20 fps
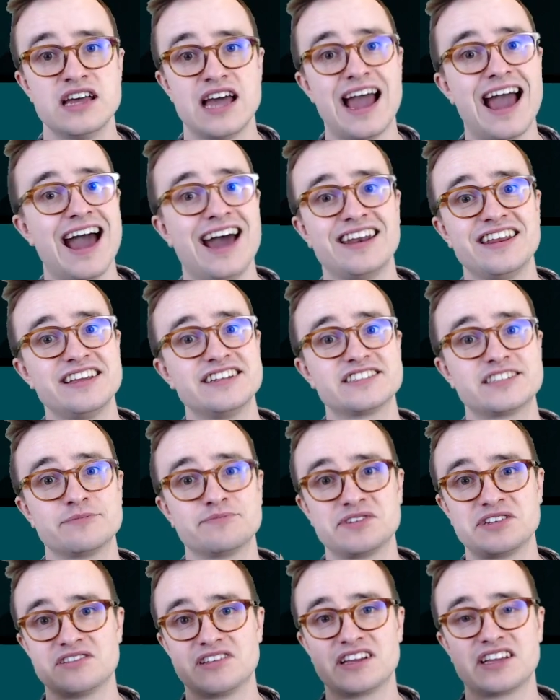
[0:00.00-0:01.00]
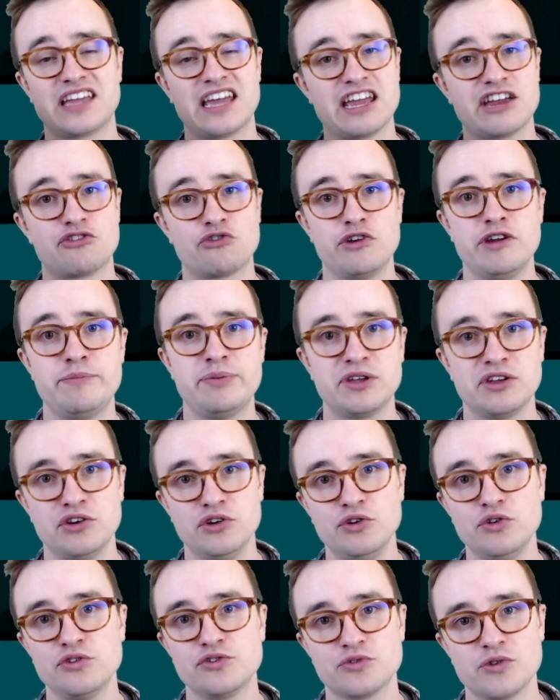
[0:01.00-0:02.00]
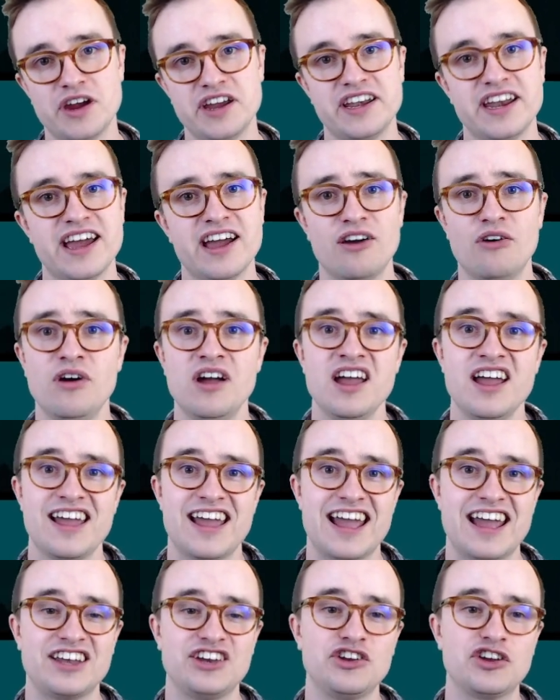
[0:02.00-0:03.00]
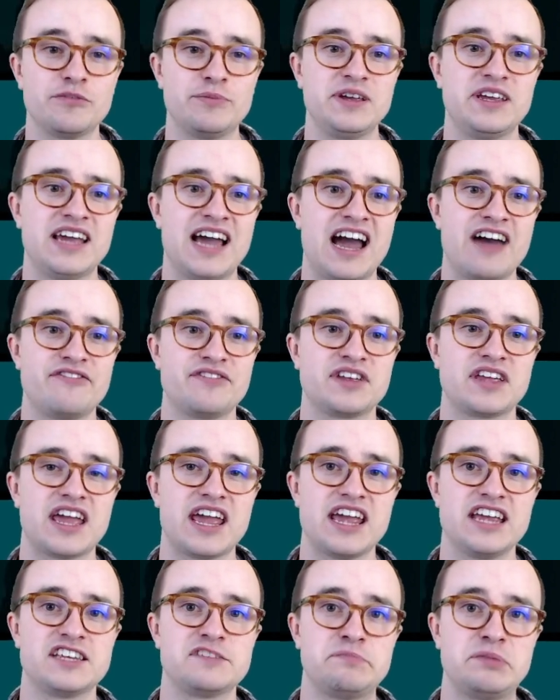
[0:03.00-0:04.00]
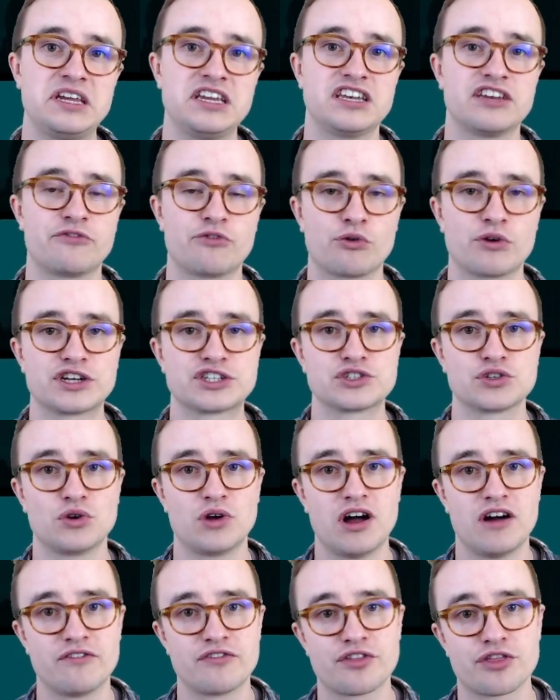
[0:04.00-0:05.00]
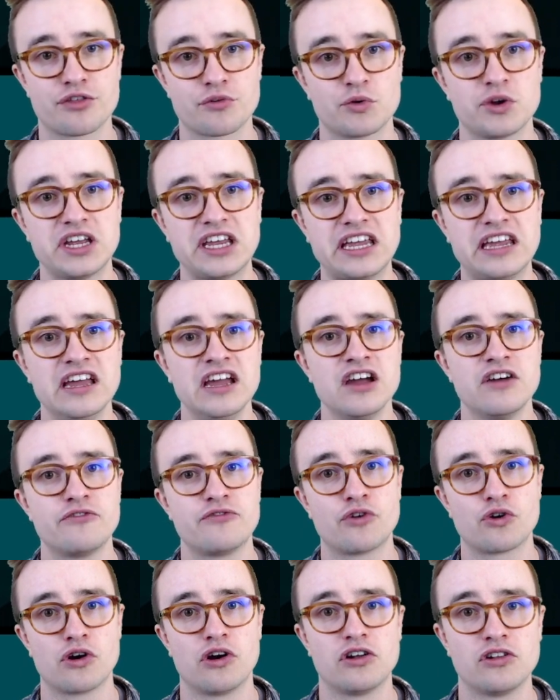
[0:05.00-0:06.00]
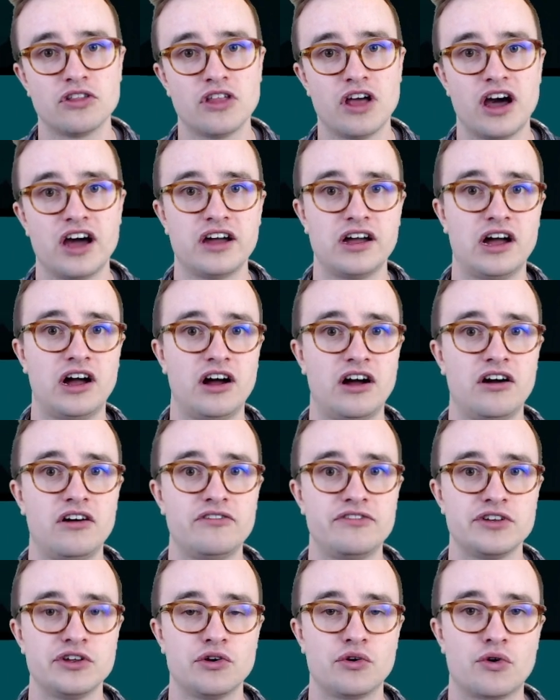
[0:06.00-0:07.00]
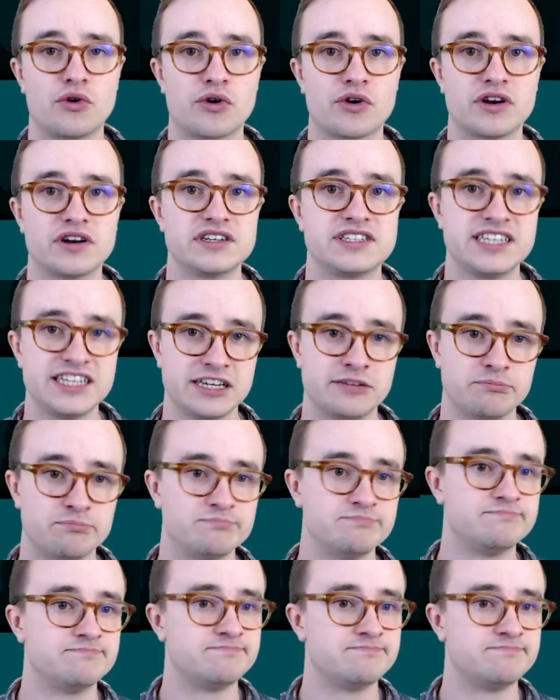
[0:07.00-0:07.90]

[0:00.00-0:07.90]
Add in something like a Creeping Ooze right now, and you could be having a speed differential of 3 for a lot of your team.